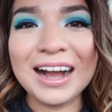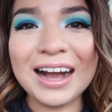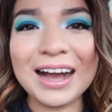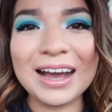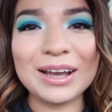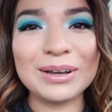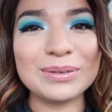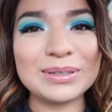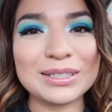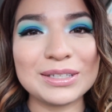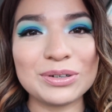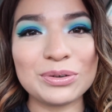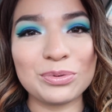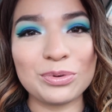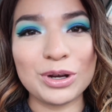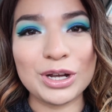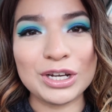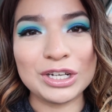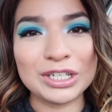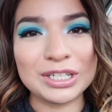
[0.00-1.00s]
I was in a
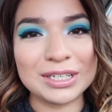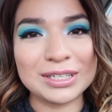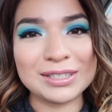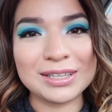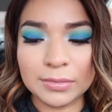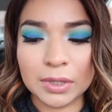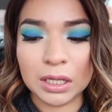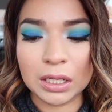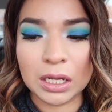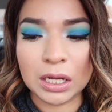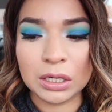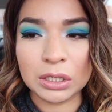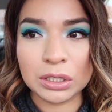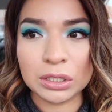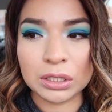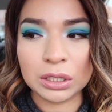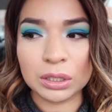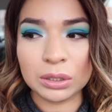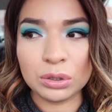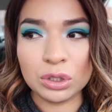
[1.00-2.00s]
rush because my liner
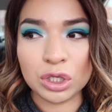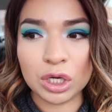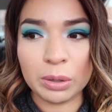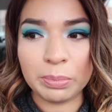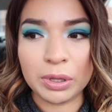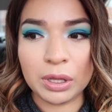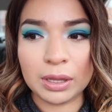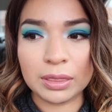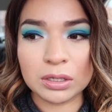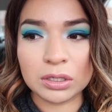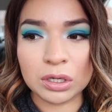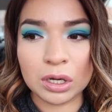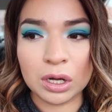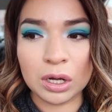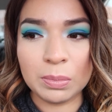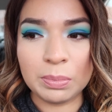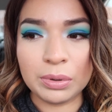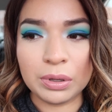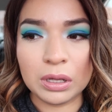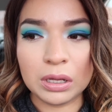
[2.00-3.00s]
is a little choppy at the
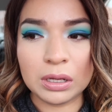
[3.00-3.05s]
top